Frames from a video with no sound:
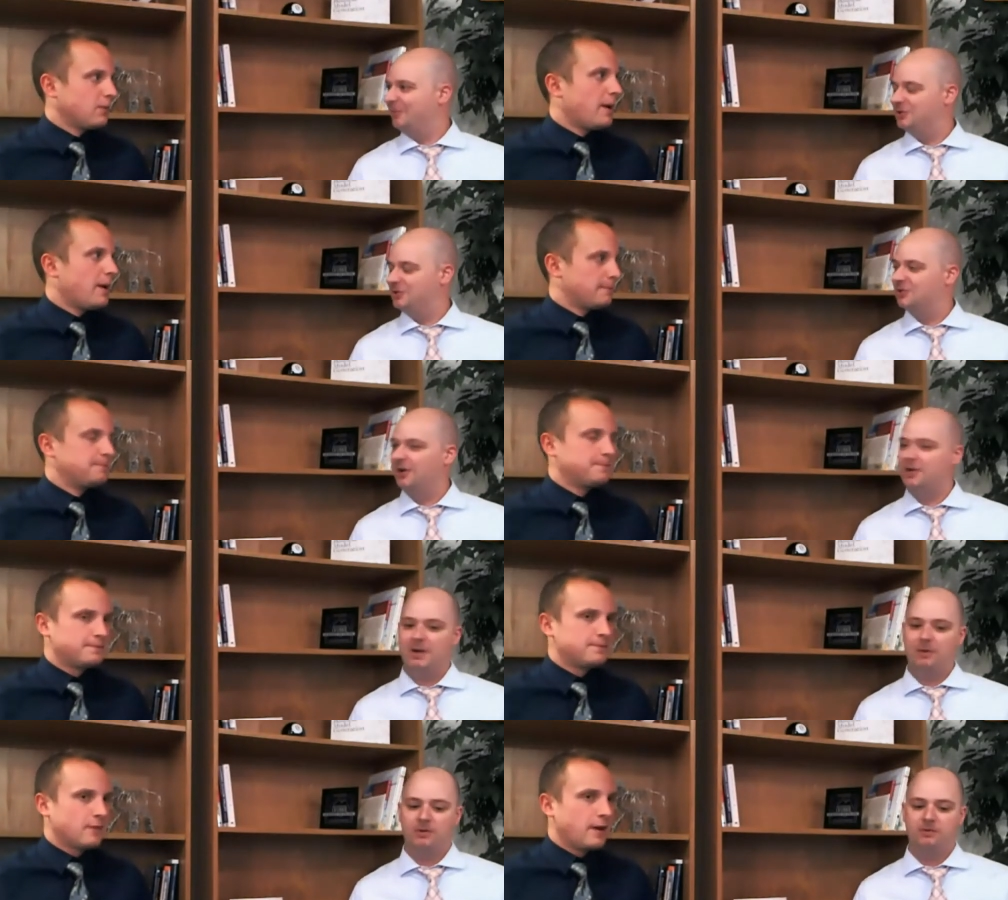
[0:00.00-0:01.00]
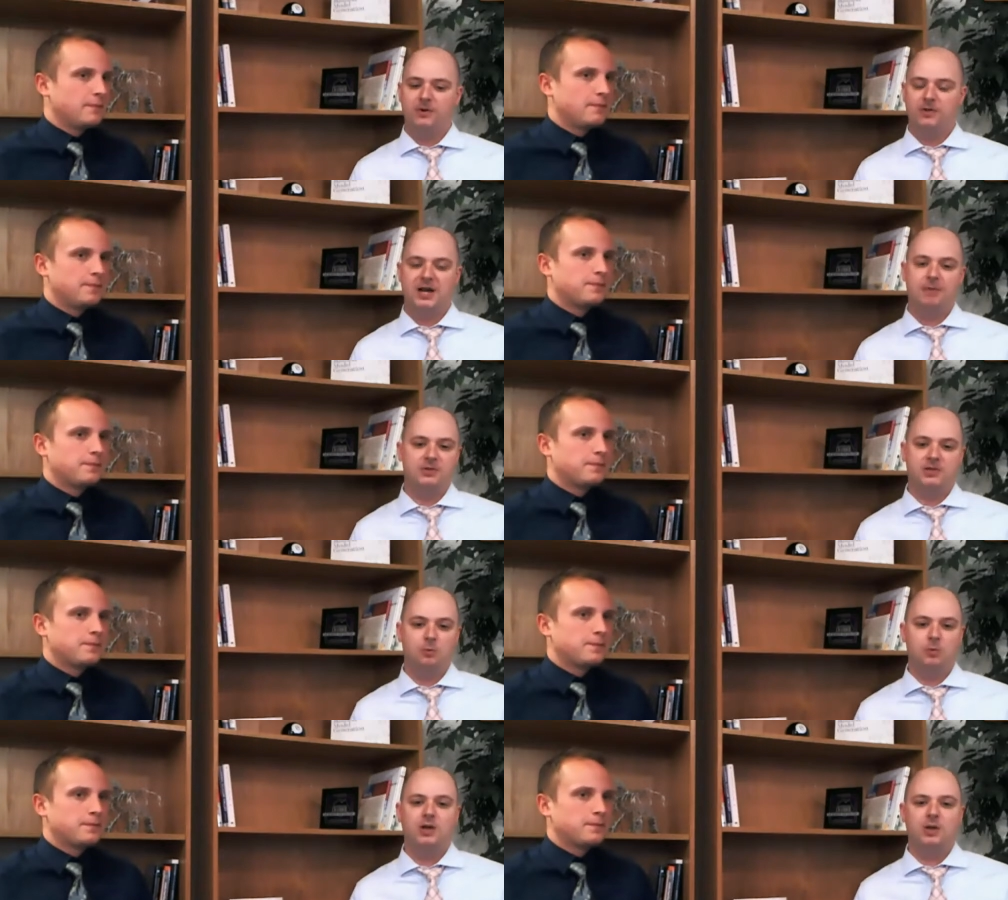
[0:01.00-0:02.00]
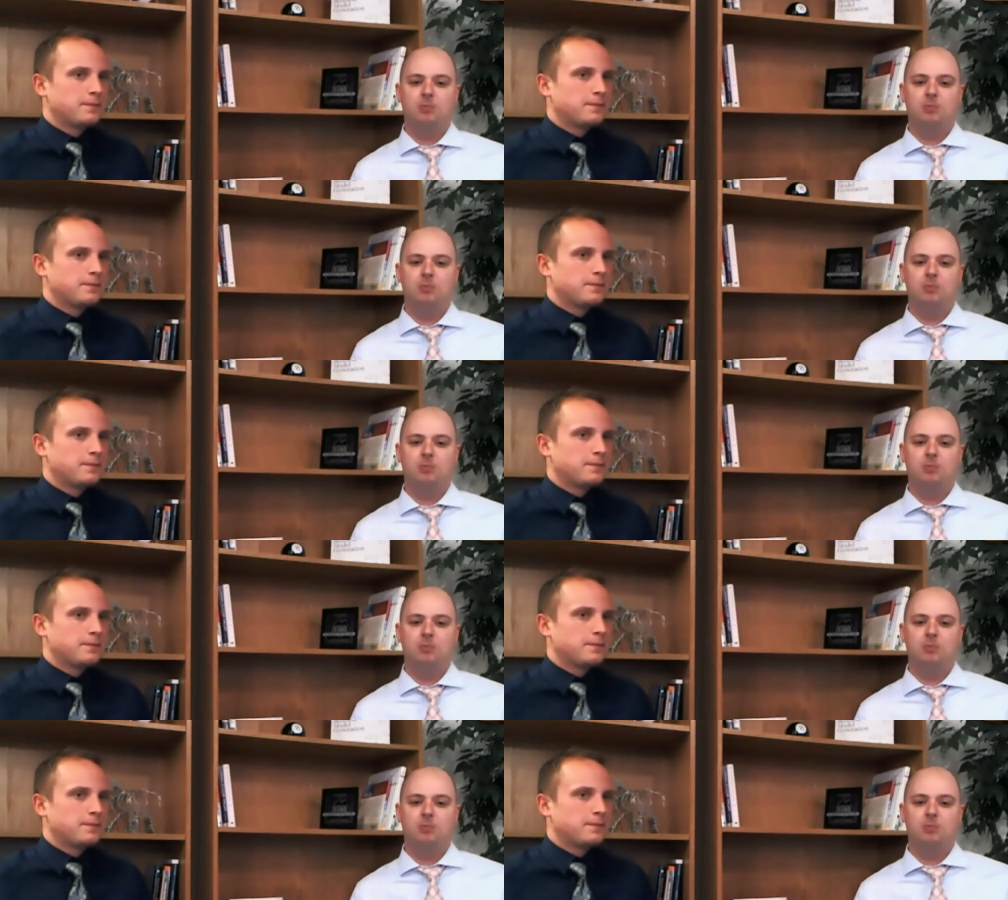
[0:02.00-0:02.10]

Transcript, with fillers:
Speaker 1: we were right. just talking about with the right. Flow Shoppers. We're going to